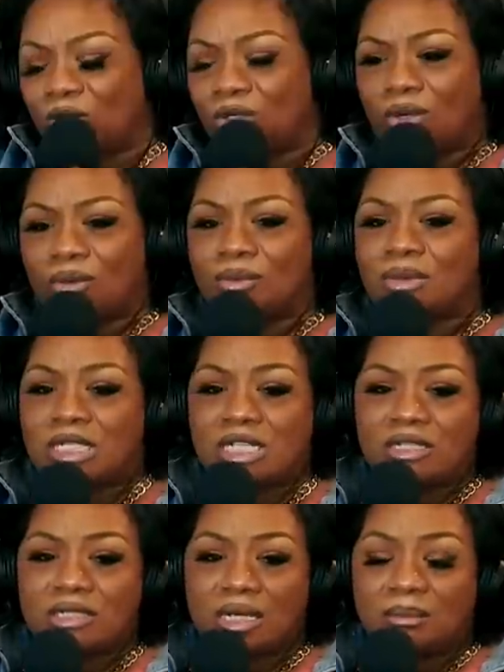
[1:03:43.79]
you know,
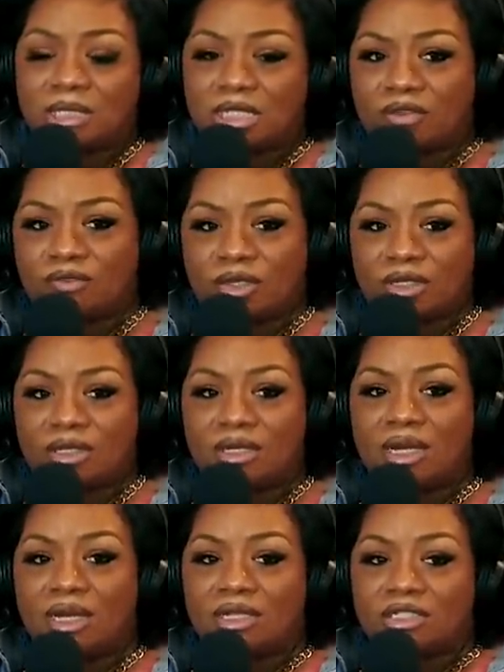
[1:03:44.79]
t- some TV
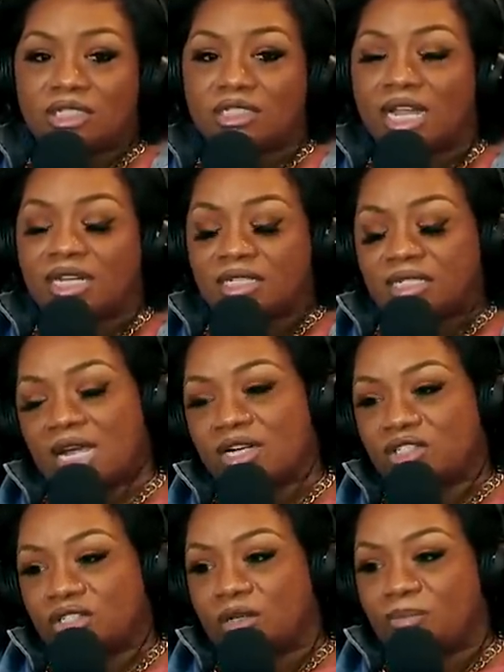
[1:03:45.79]
just like to tie
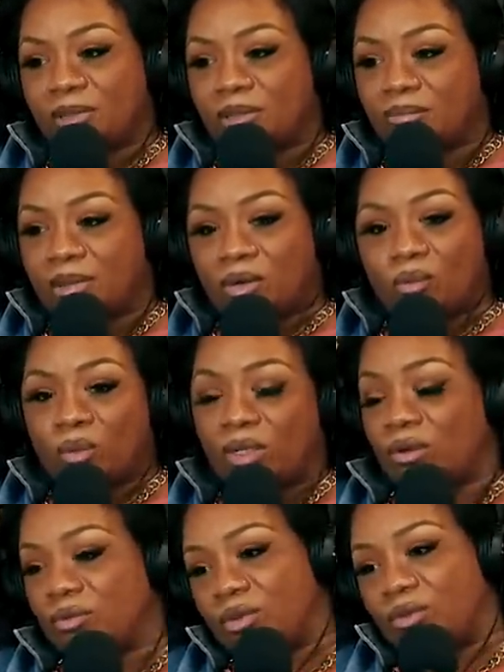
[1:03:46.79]
shit up in a bow. We
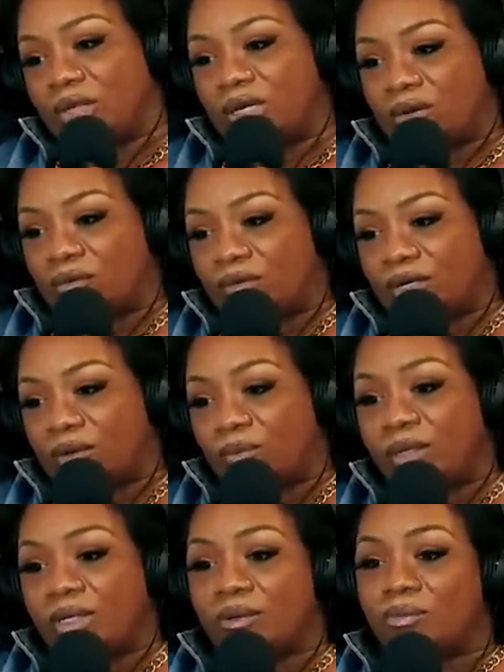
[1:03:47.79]
don't do that over there.
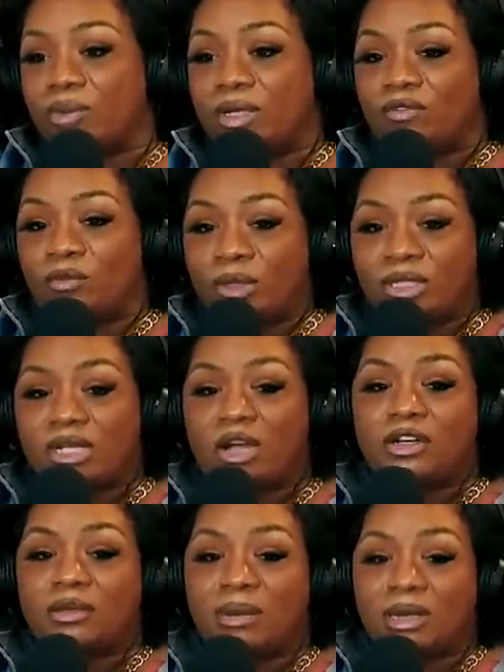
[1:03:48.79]
We, we if we
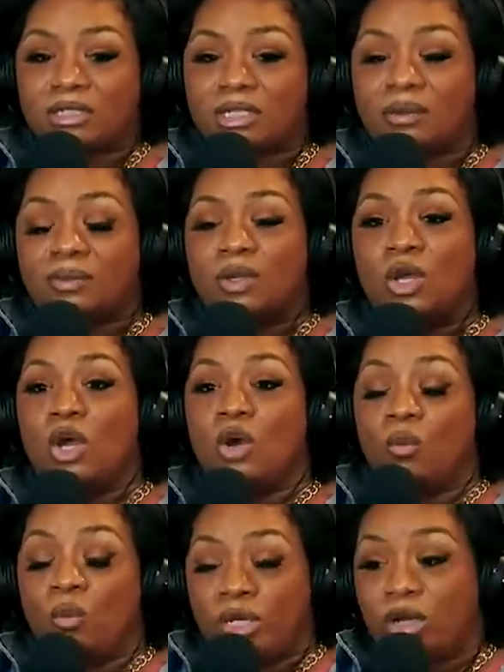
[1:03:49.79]
talking about something,
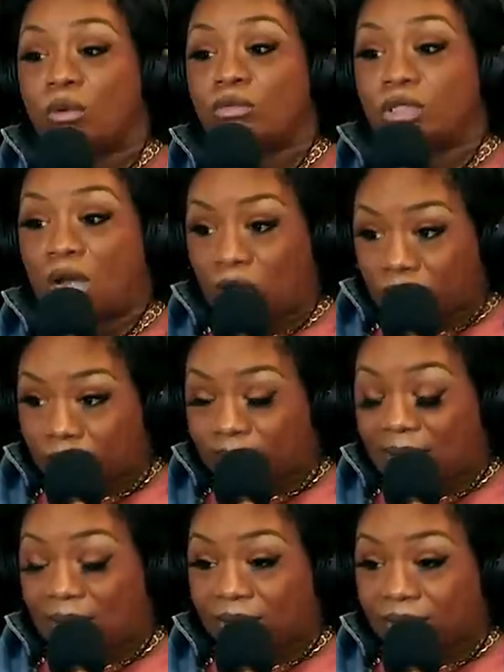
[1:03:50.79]
we gonna talk
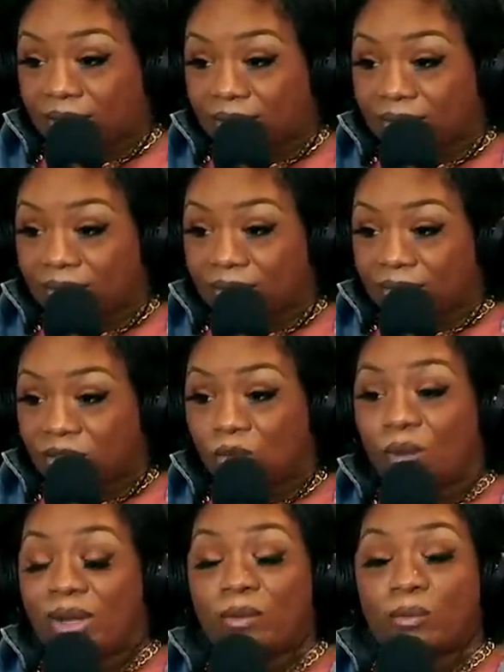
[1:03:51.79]
about it. Right.
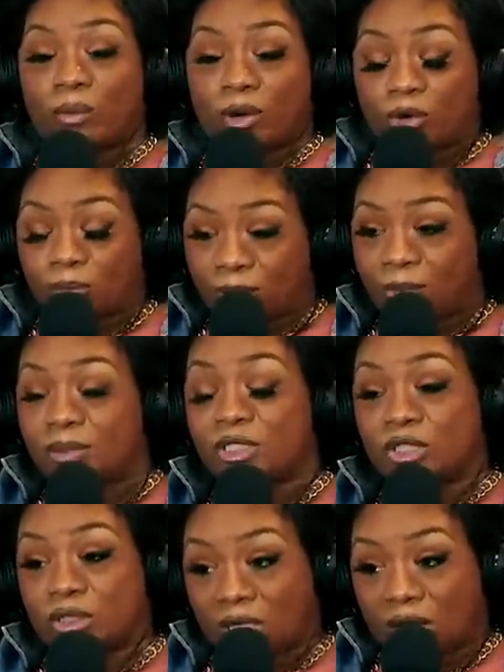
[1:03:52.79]
Right. The way real people
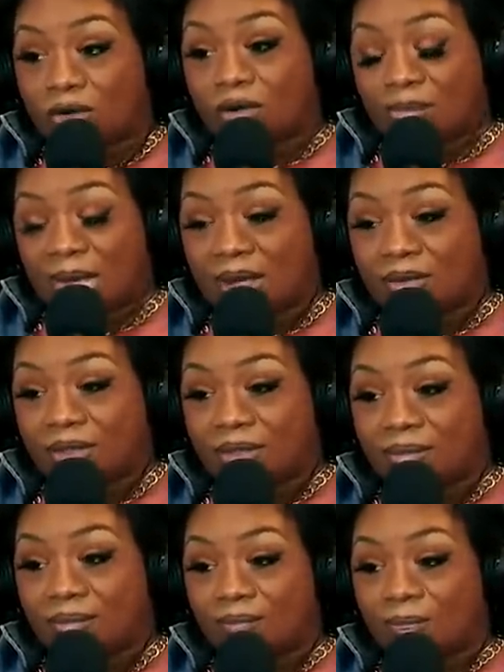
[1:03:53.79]
should talk about
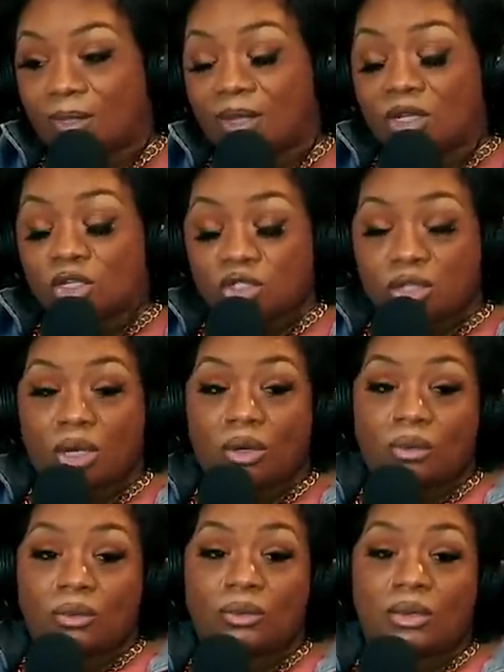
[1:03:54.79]
it. Right.
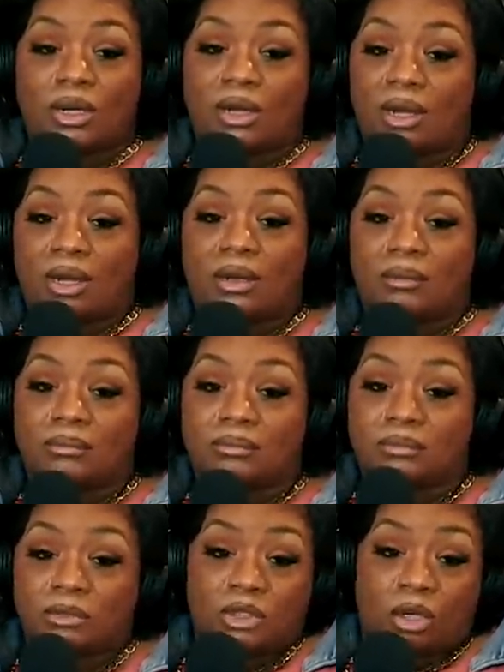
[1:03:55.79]
So, um,
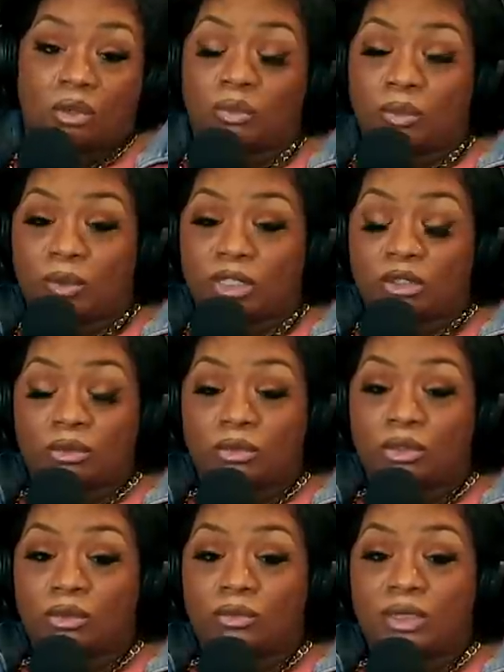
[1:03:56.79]
you know, we went to
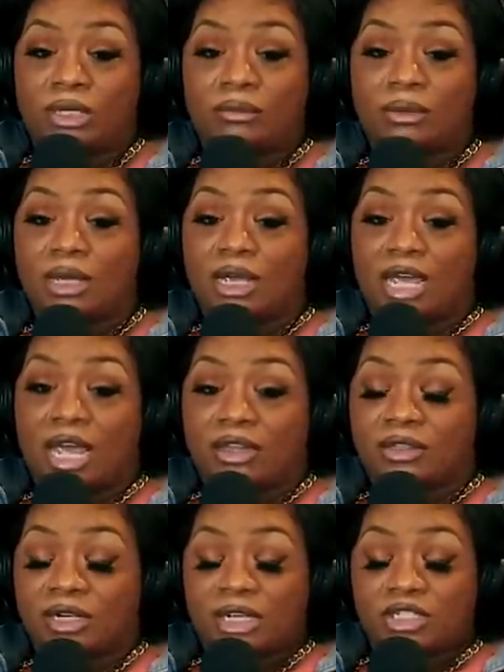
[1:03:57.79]
Hulu and
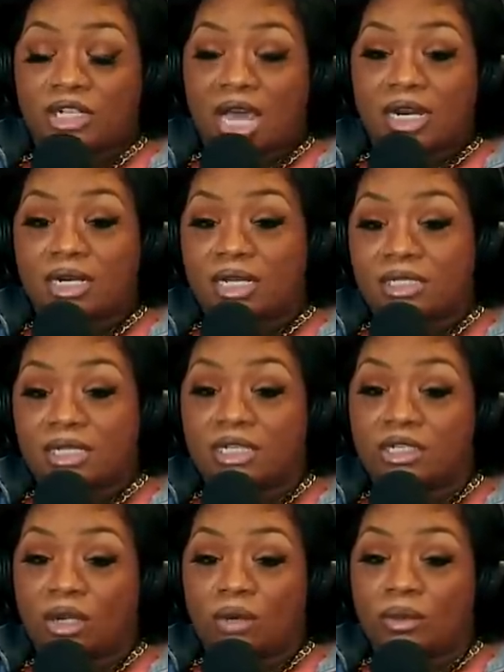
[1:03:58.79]
after they shot it, they
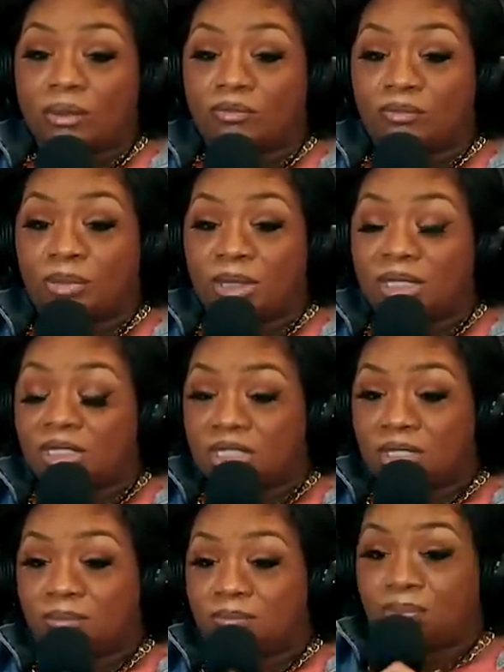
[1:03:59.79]
said no, and BET
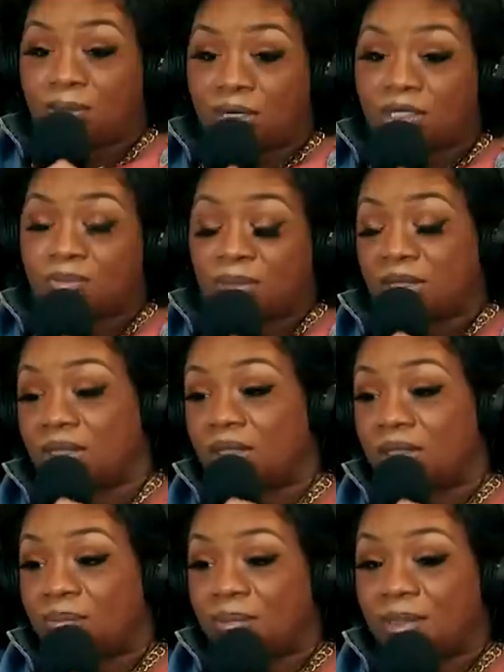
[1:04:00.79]
Plus picked it
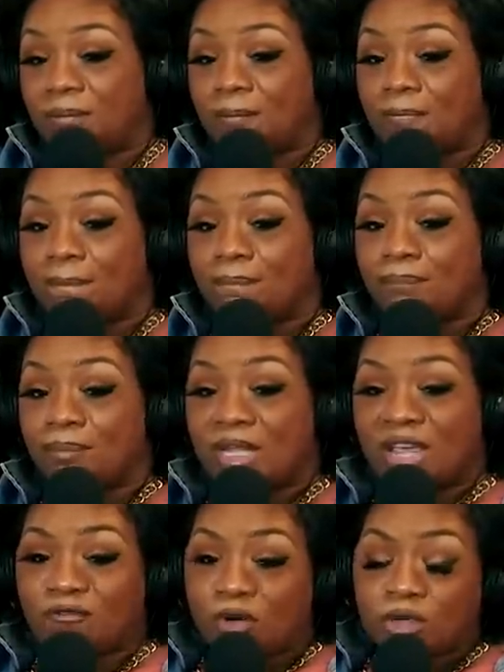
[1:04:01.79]
up. And
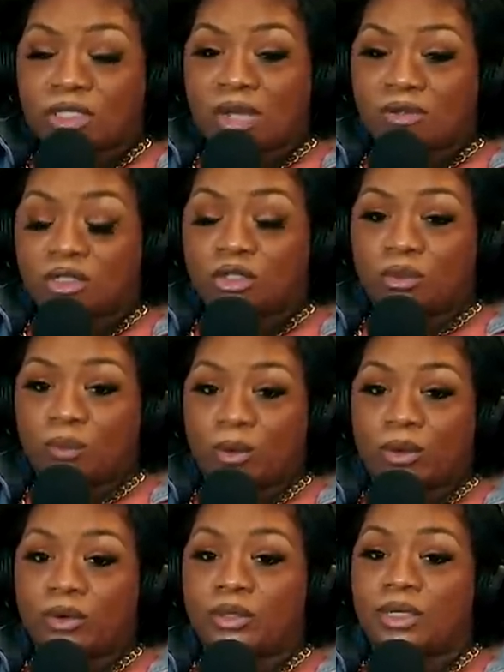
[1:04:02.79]
at first, I was a little
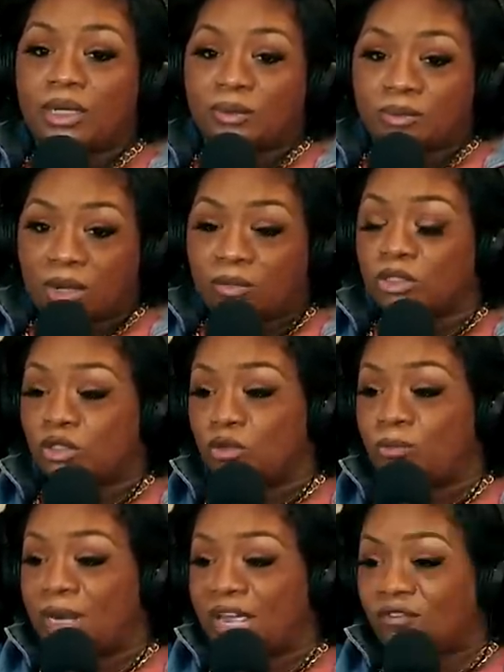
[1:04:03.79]
worried. There was a
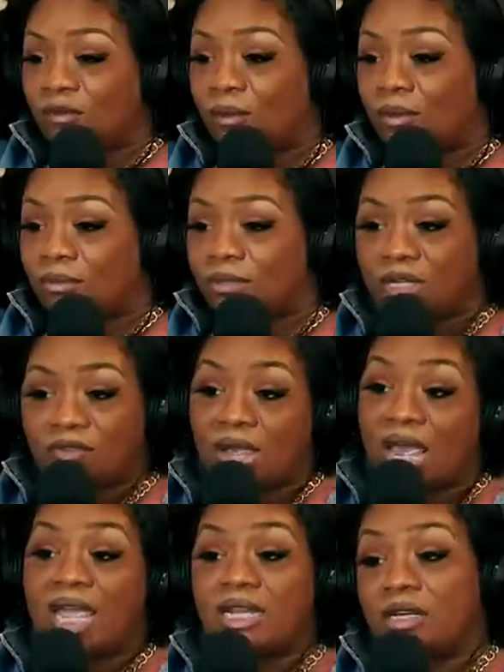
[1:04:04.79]
new platform. Mm.
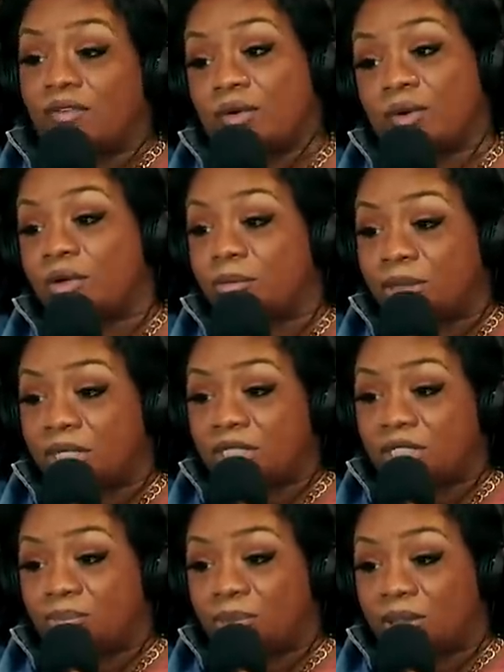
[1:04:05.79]
I had never heard of
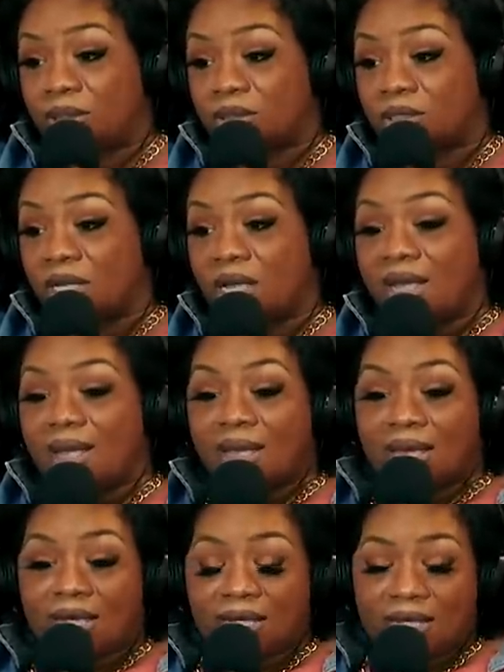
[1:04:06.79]
BET Plus. Yeah.
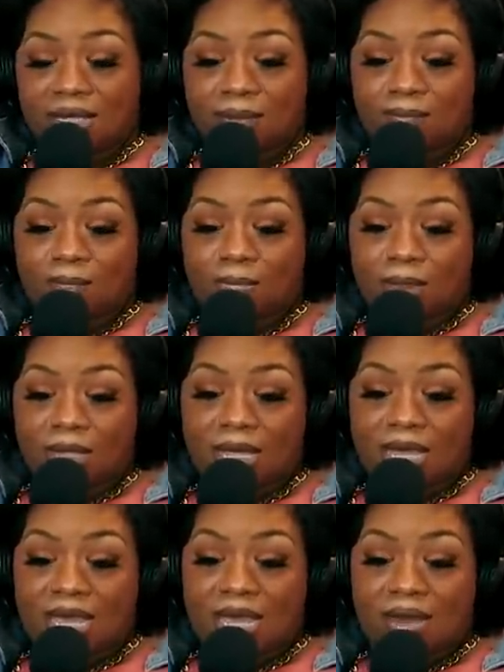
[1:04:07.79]
And
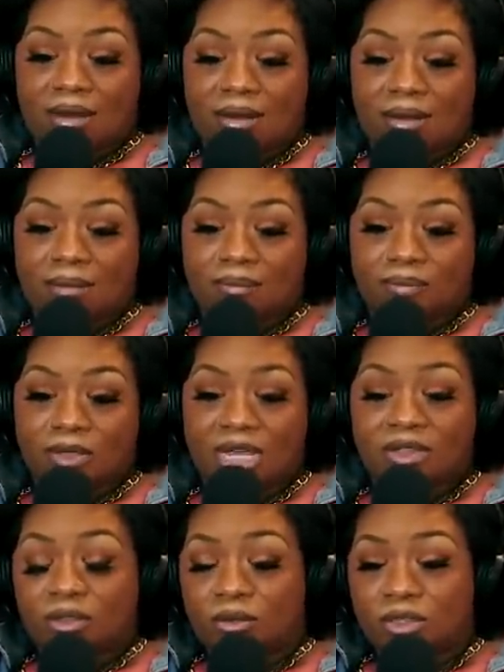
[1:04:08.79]
um,
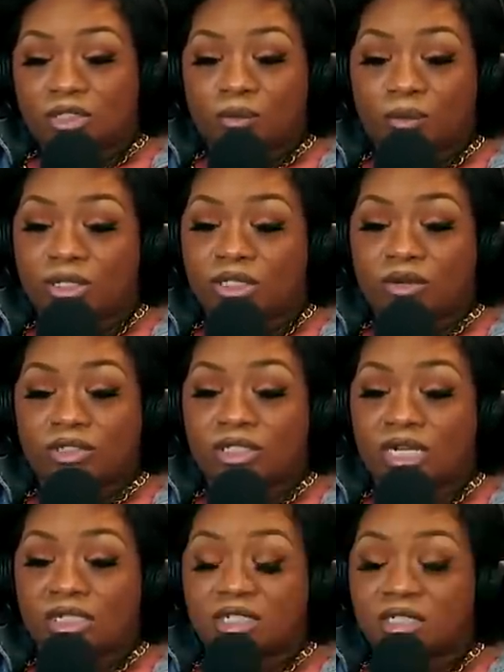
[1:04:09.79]
after doing some research,
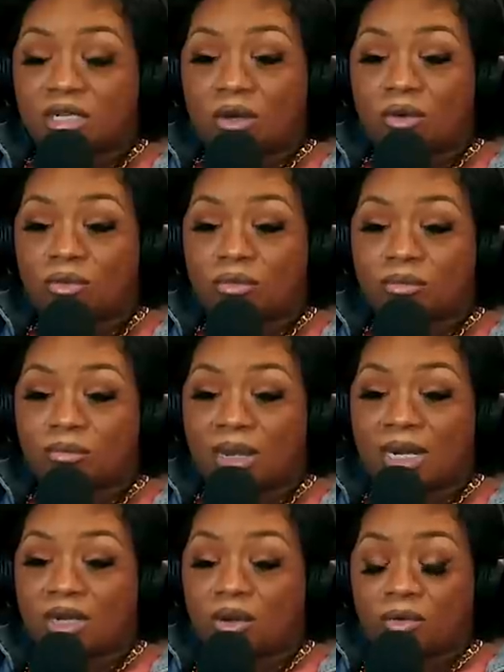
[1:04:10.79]
and I just told
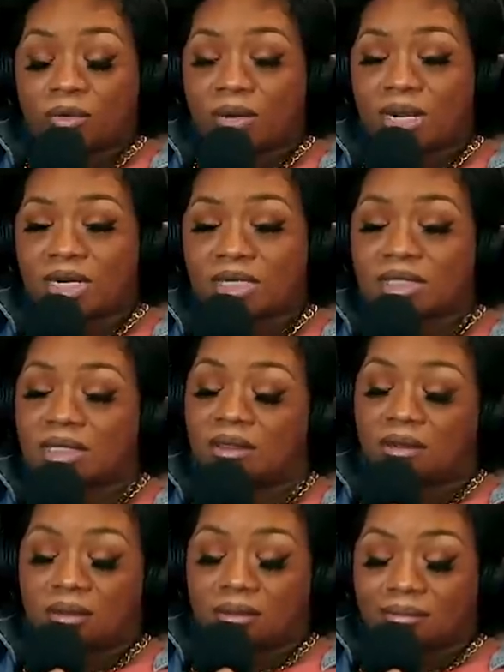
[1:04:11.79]
my co-creator, I said,
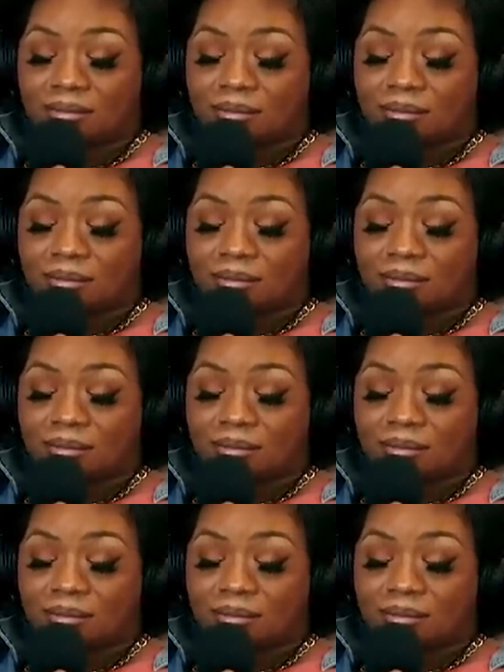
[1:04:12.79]
look